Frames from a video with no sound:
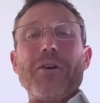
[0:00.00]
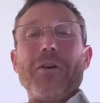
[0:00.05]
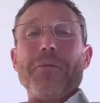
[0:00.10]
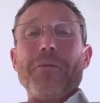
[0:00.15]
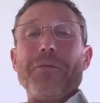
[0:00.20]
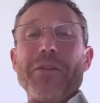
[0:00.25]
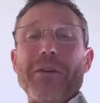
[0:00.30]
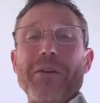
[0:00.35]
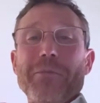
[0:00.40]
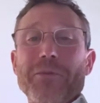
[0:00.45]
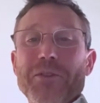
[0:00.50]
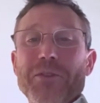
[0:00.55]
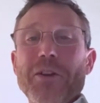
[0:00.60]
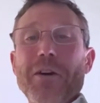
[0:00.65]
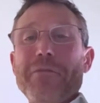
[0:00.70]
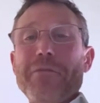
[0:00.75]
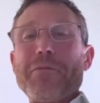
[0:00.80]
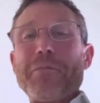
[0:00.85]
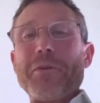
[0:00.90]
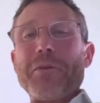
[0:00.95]
of the
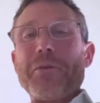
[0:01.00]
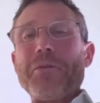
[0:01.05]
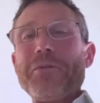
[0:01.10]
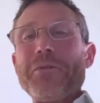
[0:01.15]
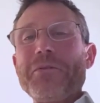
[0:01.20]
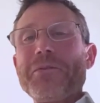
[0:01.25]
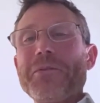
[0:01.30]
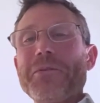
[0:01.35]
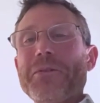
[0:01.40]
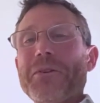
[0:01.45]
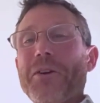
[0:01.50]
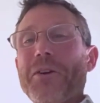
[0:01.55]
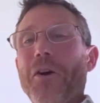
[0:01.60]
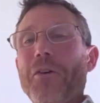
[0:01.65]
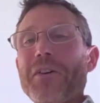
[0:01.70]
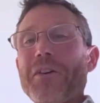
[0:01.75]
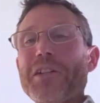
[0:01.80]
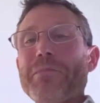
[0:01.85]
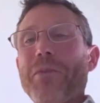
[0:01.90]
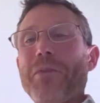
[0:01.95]
observable
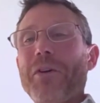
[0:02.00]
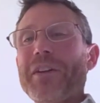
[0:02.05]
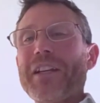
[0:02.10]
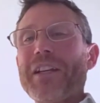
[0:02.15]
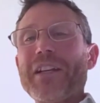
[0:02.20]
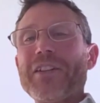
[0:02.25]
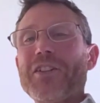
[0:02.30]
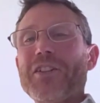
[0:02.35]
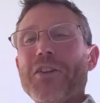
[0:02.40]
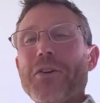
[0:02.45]
corresponding